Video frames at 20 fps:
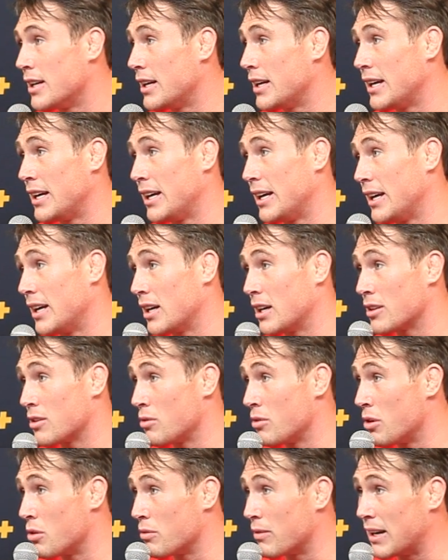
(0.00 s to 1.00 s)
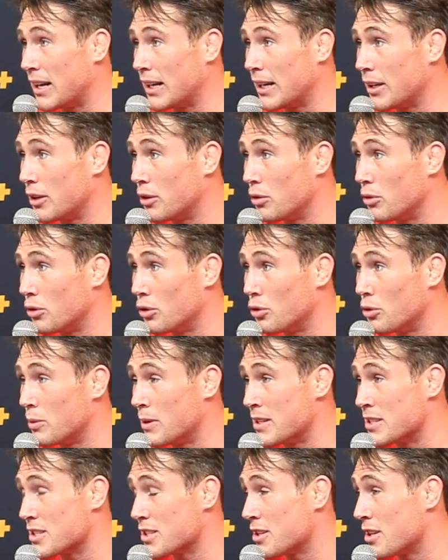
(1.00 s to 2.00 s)
I don't know really who
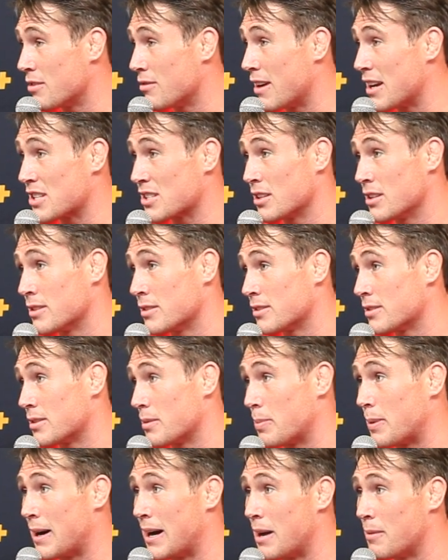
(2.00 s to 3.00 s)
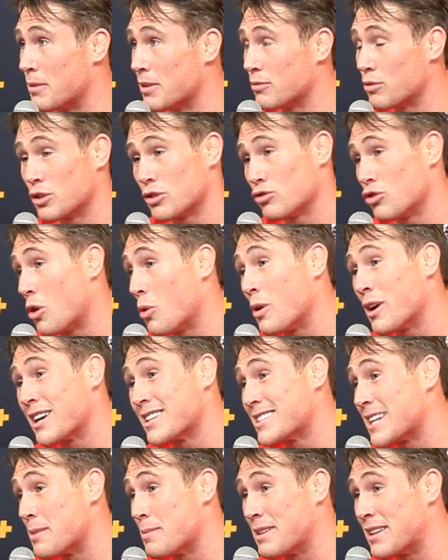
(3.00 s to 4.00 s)
wins in the wrestling department. No one can
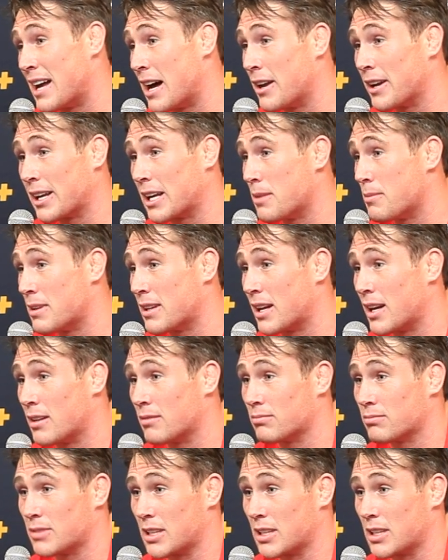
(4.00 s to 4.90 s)
take me down and keep me down.